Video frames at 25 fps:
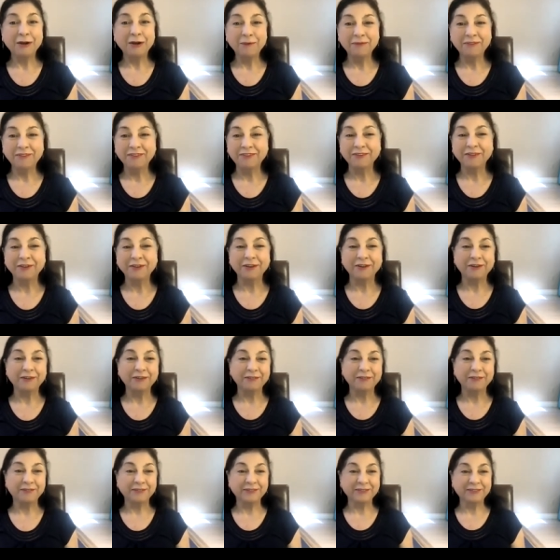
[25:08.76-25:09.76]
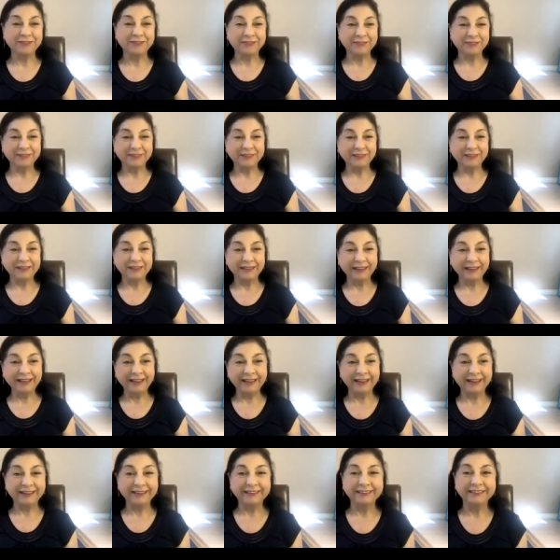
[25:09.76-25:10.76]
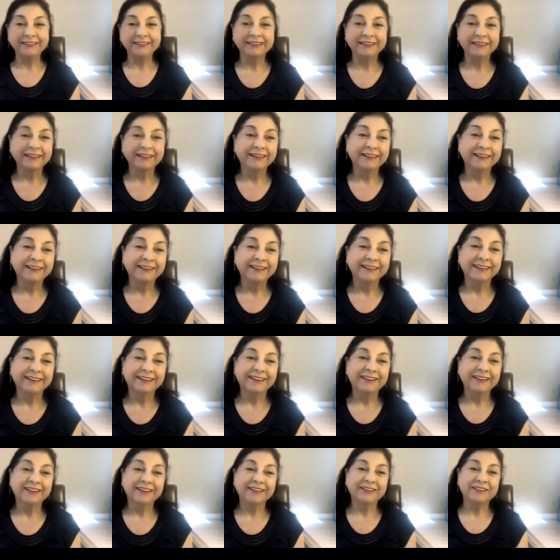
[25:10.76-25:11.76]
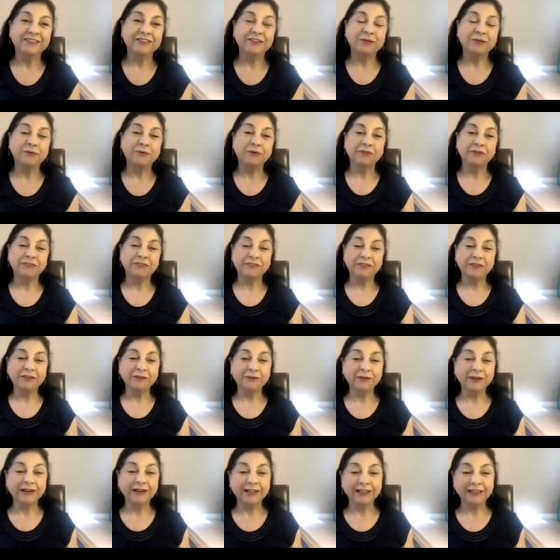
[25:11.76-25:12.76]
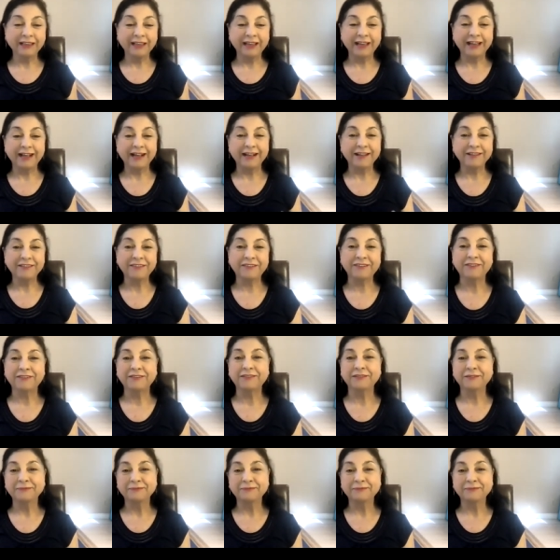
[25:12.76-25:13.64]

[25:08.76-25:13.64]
They're so anxious to. Yeah. Yeah. So we'll see you in class.